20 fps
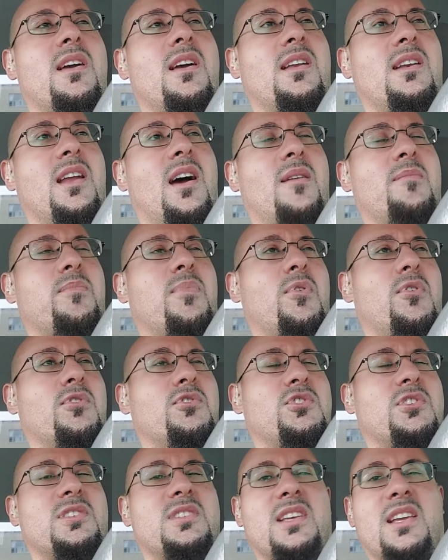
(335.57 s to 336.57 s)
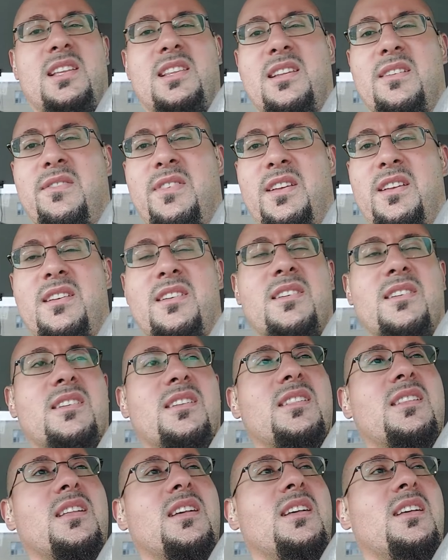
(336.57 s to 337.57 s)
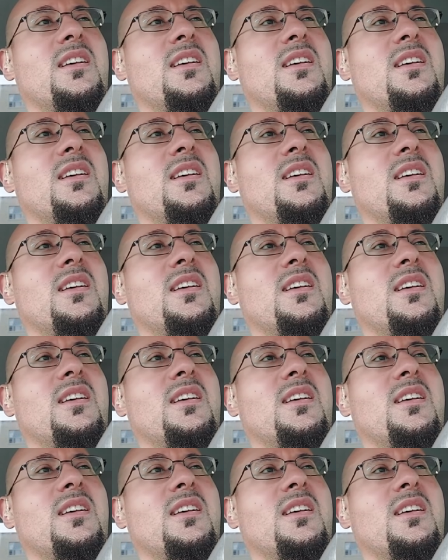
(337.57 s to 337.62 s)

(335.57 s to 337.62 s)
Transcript: not purchasing the vehicle.